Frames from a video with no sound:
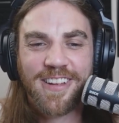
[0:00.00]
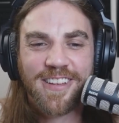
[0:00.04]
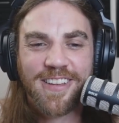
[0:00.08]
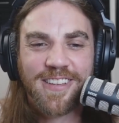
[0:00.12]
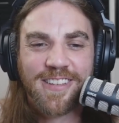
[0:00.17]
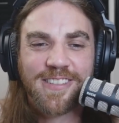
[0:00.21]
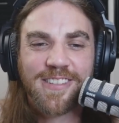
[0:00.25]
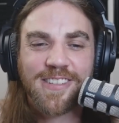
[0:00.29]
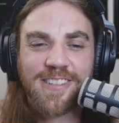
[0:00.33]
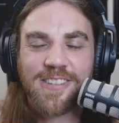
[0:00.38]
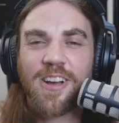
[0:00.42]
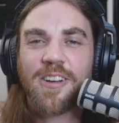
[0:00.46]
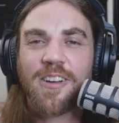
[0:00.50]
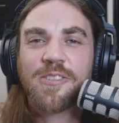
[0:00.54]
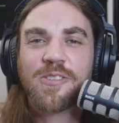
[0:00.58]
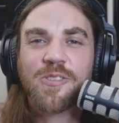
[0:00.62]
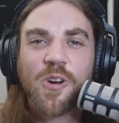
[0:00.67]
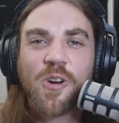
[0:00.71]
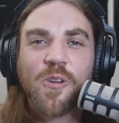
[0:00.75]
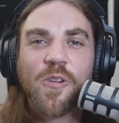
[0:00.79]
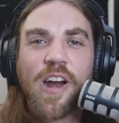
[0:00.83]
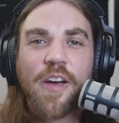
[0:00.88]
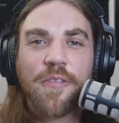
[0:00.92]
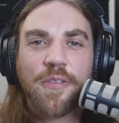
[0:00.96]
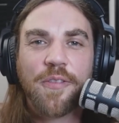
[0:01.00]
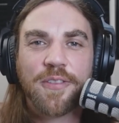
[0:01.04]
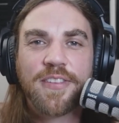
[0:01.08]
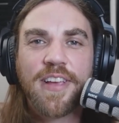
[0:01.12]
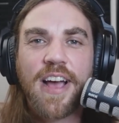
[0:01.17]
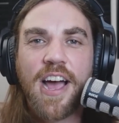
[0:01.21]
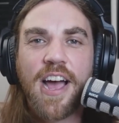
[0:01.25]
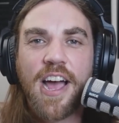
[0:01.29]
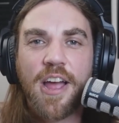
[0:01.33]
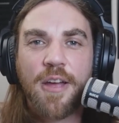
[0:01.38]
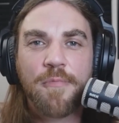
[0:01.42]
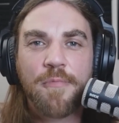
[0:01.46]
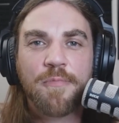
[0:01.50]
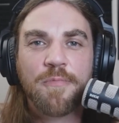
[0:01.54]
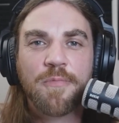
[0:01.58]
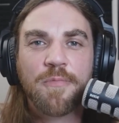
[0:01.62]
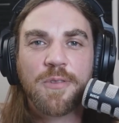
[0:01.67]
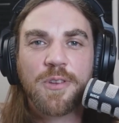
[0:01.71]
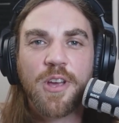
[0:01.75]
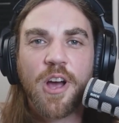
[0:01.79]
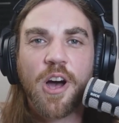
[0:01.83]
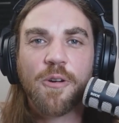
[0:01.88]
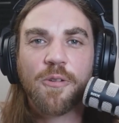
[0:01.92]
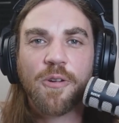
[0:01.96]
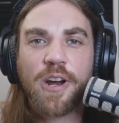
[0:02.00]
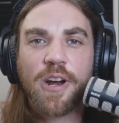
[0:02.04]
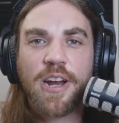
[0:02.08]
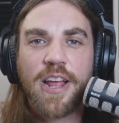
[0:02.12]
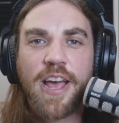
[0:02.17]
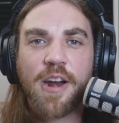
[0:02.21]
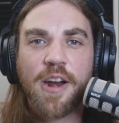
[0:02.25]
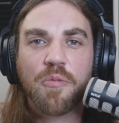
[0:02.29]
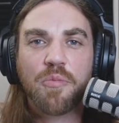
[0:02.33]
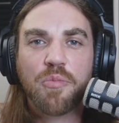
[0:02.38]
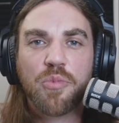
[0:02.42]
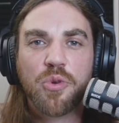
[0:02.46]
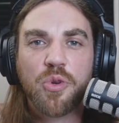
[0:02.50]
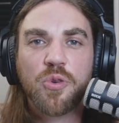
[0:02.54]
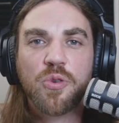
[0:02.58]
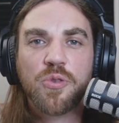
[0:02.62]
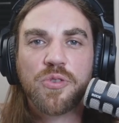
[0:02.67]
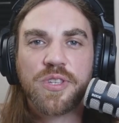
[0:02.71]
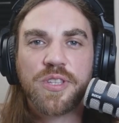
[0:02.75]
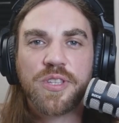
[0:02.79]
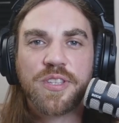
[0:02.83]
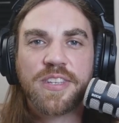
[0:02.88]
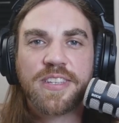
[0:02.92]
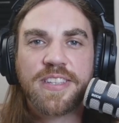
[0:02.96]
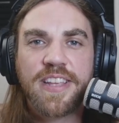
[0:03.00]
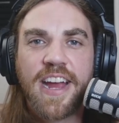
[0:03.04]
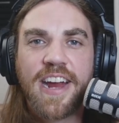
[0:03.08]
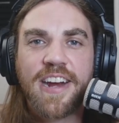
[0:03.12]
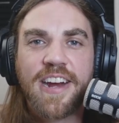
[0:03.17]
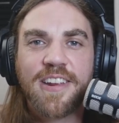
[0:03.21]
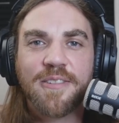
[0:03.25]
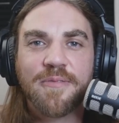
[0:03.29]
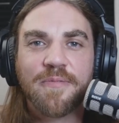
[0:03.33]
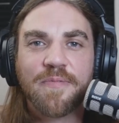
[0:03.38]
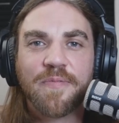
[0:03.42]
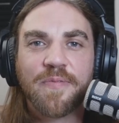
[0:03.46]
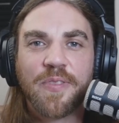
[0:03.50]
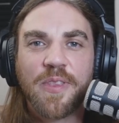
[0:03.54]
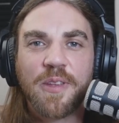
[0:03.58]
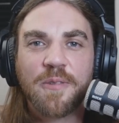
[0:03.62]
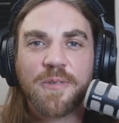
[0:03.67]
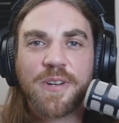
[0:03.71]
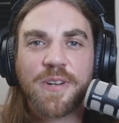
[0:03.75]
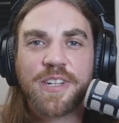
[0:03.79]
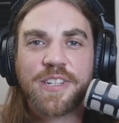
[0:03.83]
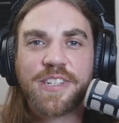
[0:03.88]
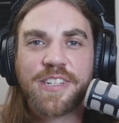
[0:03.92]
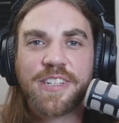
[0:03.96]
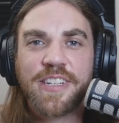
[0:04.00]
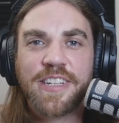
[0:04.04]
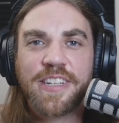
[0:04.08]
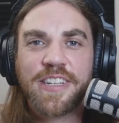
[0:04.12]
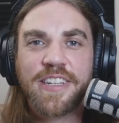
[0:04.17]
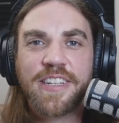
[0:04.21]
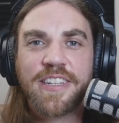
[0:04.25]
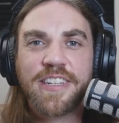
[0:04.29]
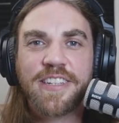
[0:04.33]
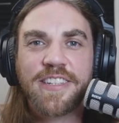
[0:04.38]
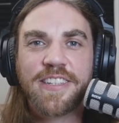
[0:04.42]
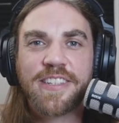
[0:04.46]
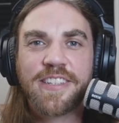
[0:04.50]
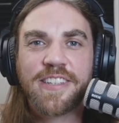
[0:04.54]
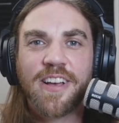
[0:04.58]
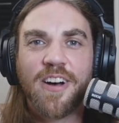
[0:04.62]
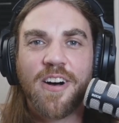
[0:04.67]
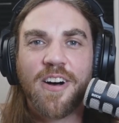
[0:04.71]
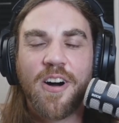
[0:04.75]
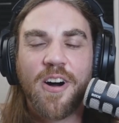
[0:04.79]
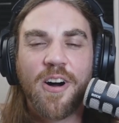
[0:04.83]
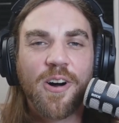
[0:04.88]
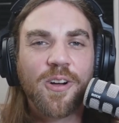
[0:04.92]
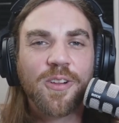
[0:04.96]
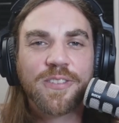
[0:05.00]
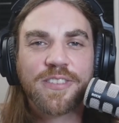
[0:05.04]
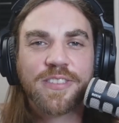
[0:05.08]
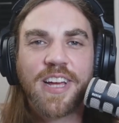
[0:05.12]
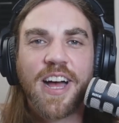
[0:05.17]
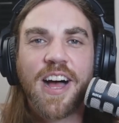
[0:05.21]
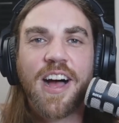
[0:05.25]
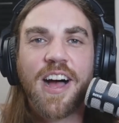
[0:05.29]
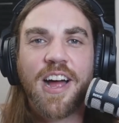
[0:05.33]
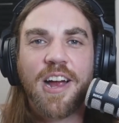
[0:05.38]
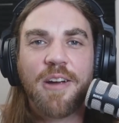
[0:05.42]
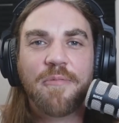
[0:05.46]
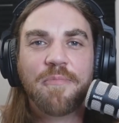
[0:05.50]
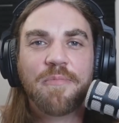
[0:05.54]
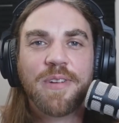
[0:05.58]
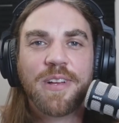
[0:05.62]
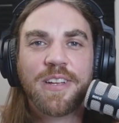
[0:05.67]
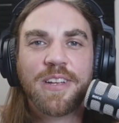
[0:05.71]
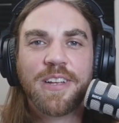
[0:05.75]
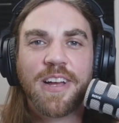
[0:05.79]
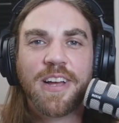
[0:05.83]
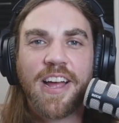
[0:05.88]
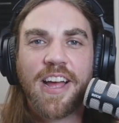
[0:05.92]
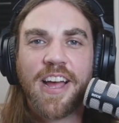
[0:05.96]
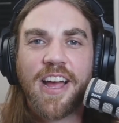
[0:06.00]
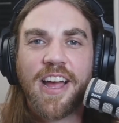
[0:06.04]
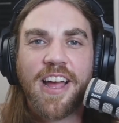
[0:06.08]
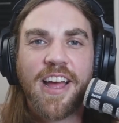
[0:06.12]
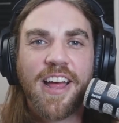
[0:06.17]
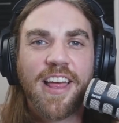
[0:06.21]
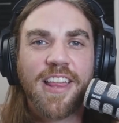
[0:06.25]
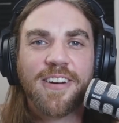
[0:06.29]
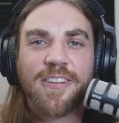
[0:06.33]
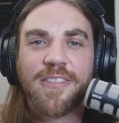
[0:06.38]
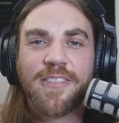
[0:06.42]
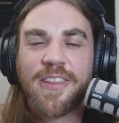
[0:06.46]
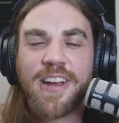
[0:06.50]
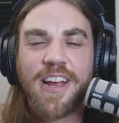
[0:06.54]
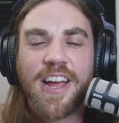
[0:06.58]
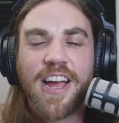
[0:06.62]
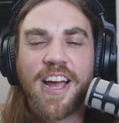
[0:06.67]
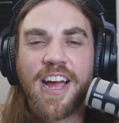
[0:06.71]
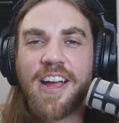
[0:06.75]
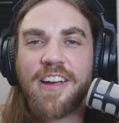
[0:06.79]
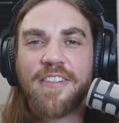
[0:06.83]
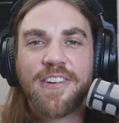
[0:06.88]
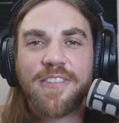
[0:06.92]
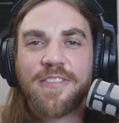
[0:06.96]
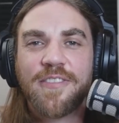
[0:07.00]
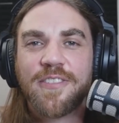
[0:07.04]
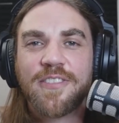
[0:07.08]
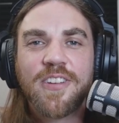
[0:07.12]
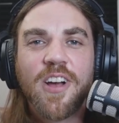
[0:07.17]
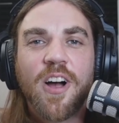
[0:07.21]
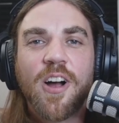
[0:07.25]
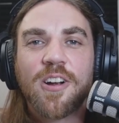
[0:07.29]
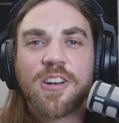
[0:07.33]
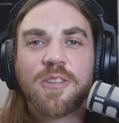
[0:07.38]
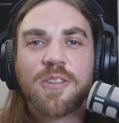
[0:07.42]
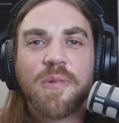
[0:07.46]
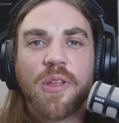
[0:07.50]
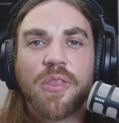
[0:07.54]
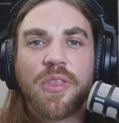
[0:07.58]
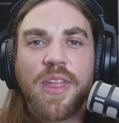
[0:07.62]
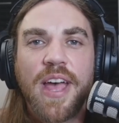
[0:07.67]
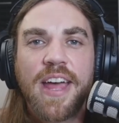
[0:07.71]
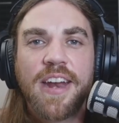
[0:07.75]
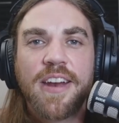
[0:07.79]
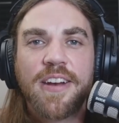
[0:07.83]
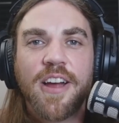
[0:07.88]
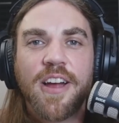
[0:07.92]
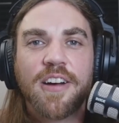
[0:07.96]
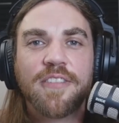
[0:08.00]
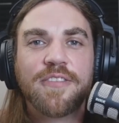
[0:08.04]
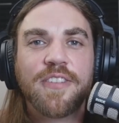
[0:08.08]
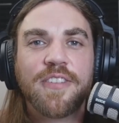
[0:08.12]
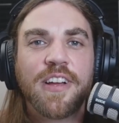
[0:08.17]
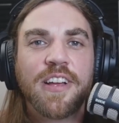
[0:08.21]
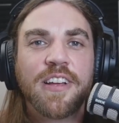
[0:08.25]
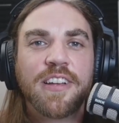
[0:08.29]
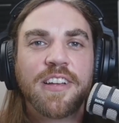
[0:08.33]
This is also around the time y'all ran out of booze in the stadium, which is all time. I don't think I haven't even talked about that enough.